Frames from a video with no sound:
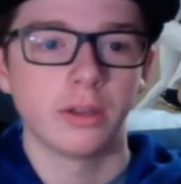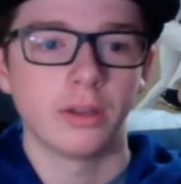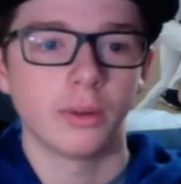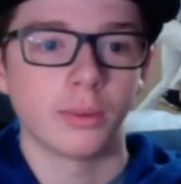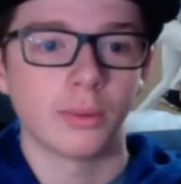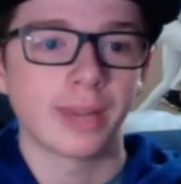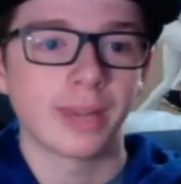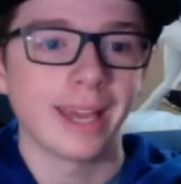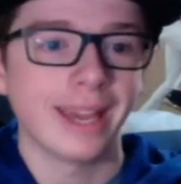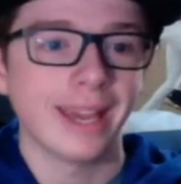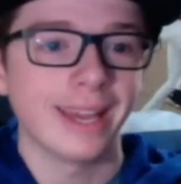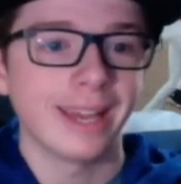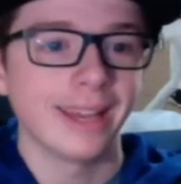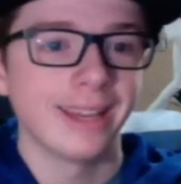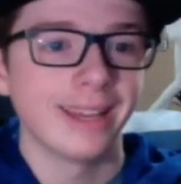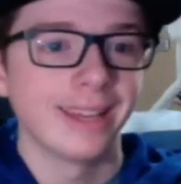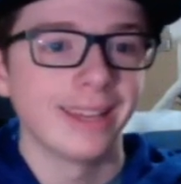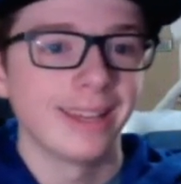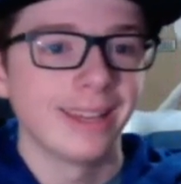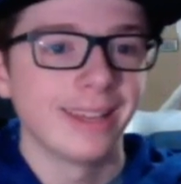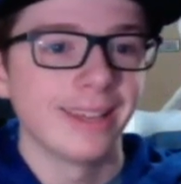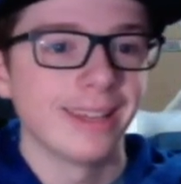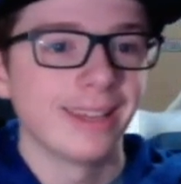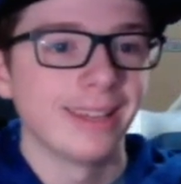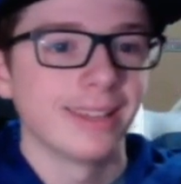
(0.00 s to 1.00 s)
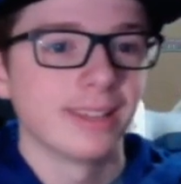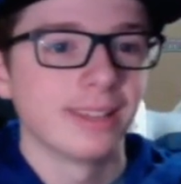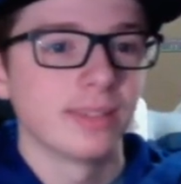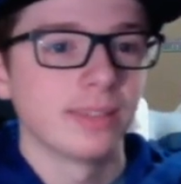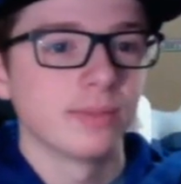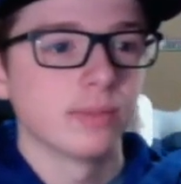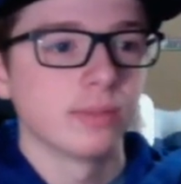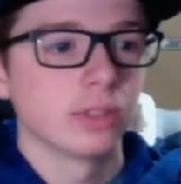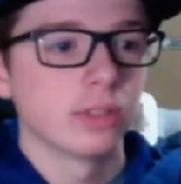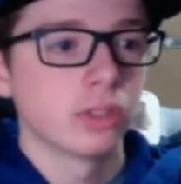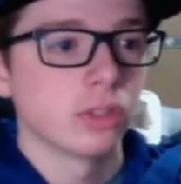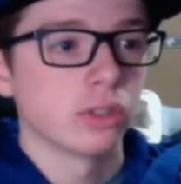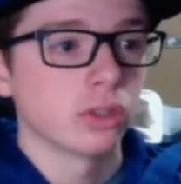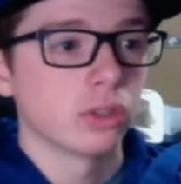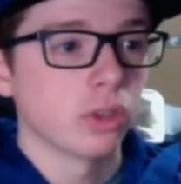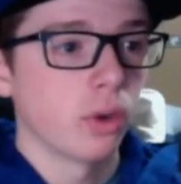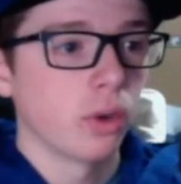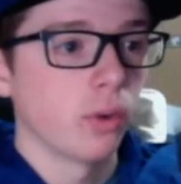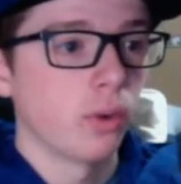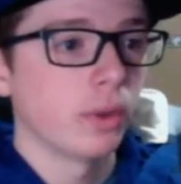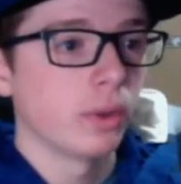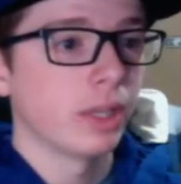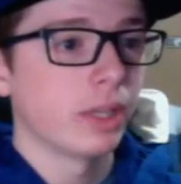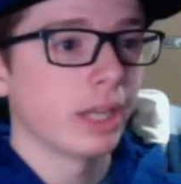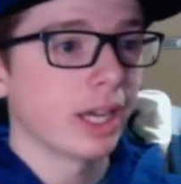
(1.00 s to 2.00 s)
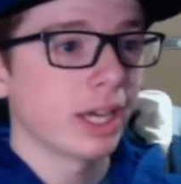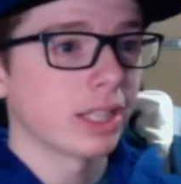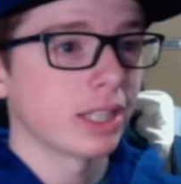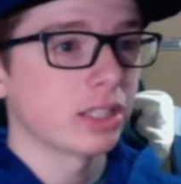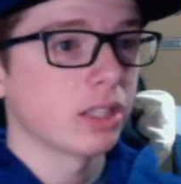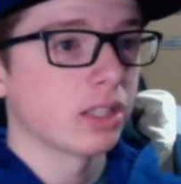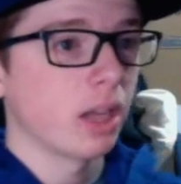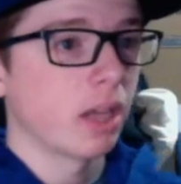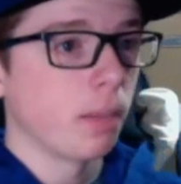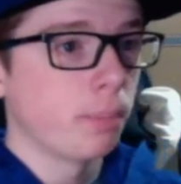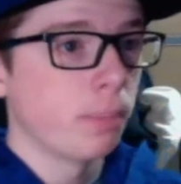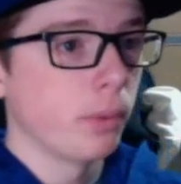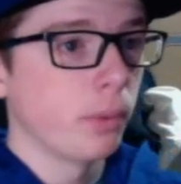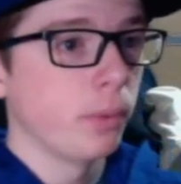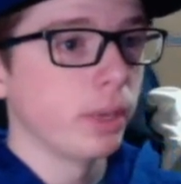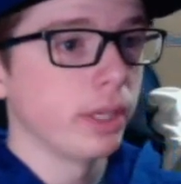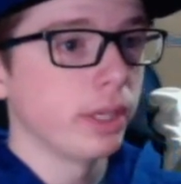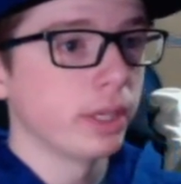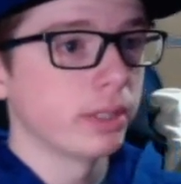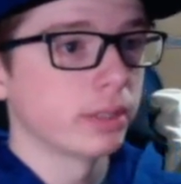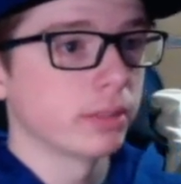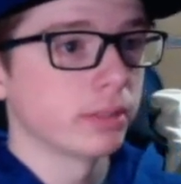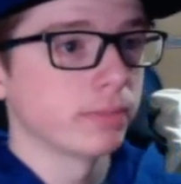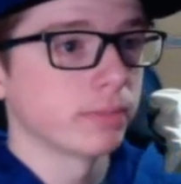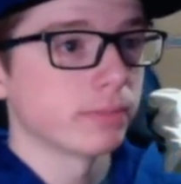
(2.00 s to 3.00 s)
Okay? So in the next couple weeks,